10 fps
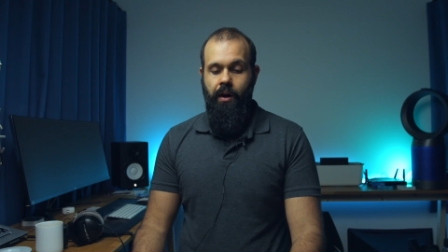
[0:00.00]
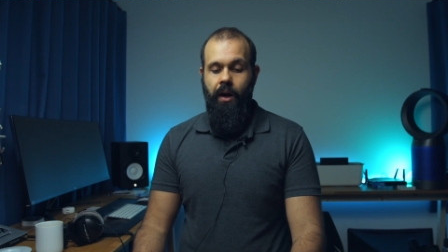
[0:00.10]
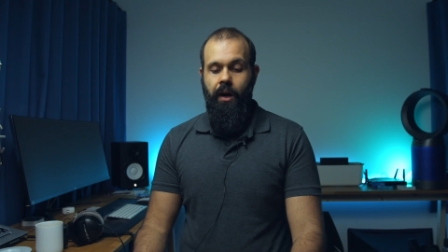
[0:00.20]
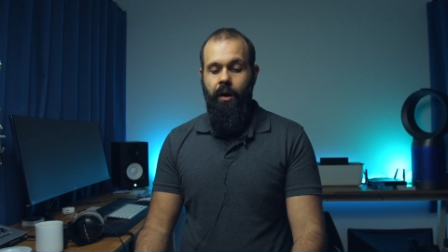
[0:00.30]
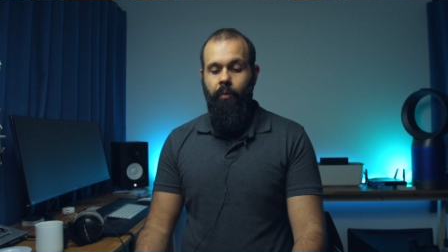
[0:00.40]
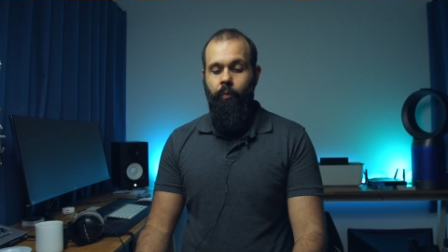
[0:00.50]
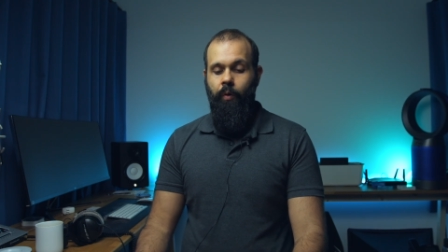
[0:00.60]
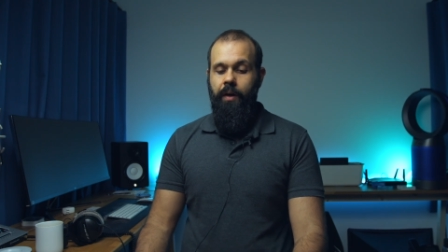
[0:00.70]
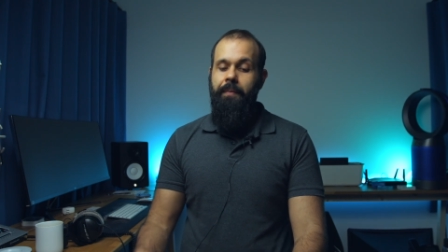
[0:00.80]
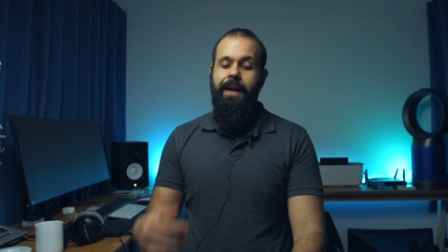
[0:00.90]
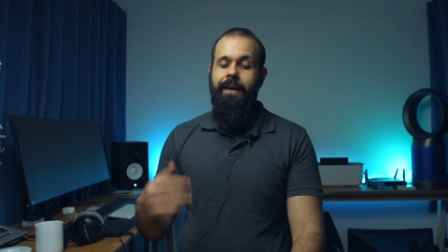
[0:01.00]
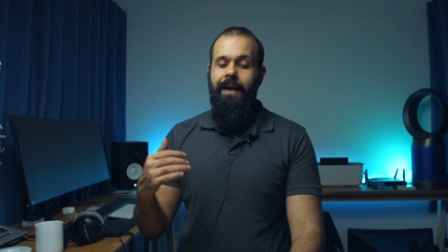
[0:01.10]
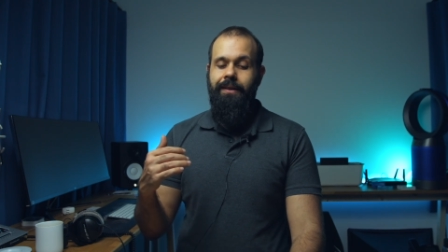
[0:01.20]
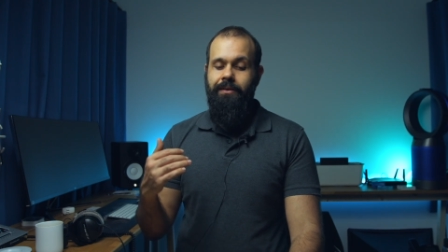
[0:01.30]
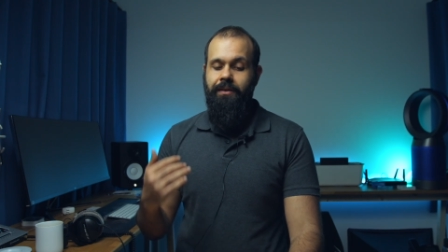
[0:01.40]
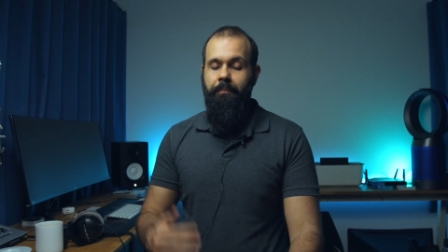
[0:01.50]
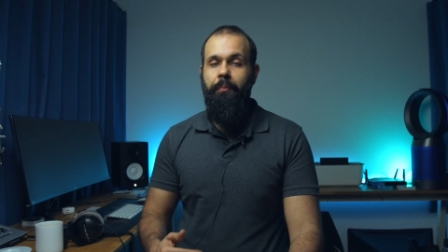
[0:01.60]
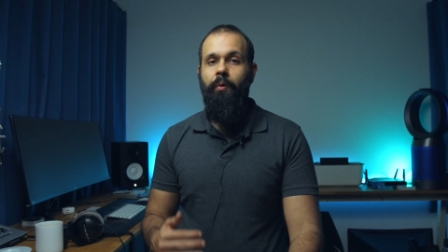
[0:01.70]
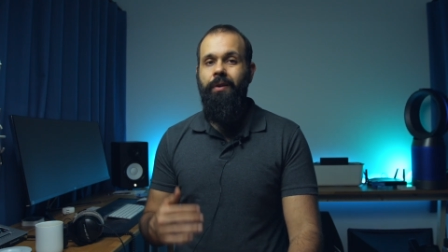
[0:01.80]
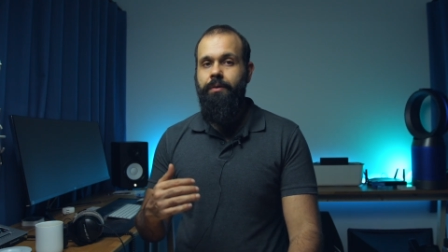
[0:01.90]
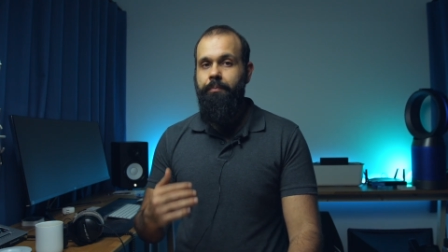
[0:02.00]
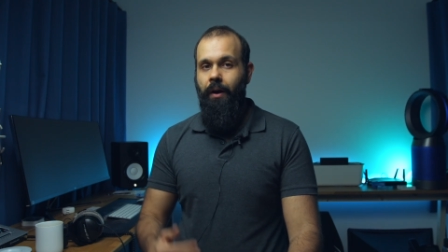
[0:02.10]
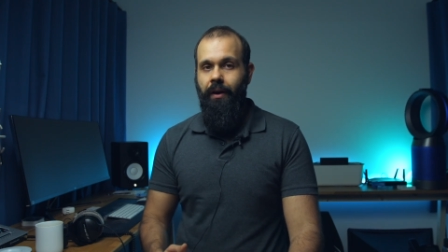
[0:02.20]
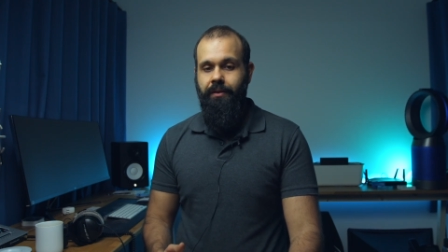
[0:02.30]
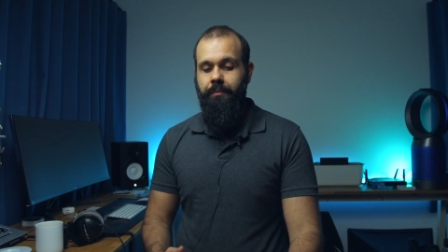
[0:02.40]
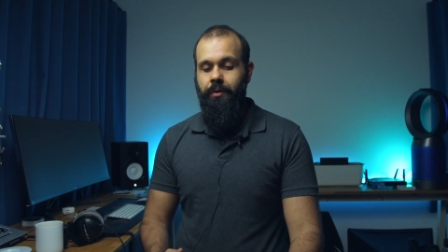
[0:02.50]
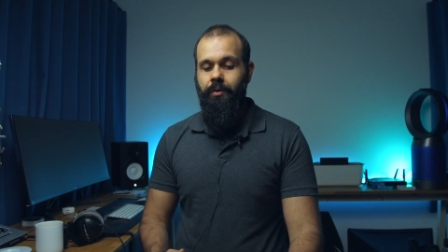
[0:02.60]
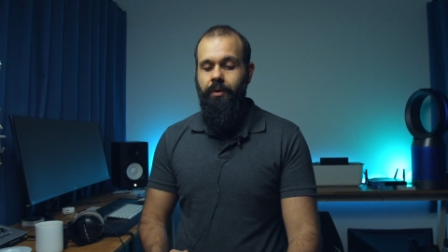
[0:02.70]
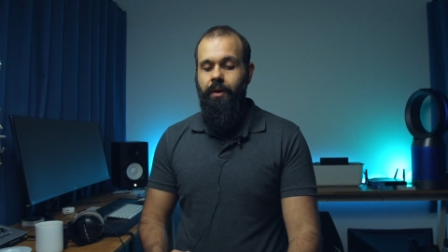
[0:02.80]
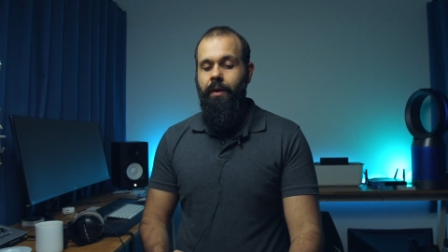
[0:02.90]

Uh, we're gonna make it as simple as possible,